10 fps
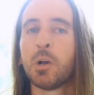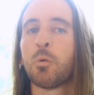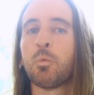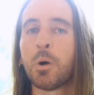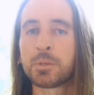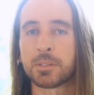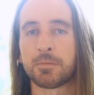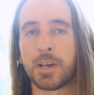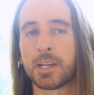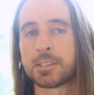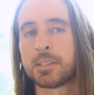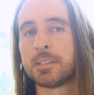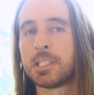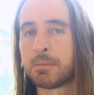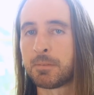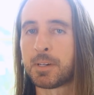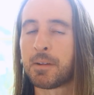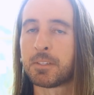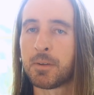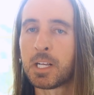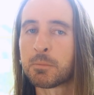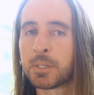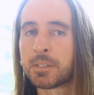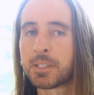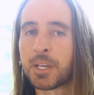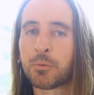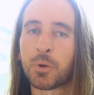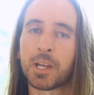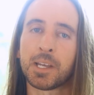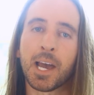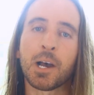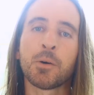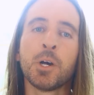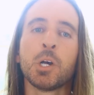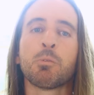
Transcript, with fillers: won't affect Divi 5 development, and right now,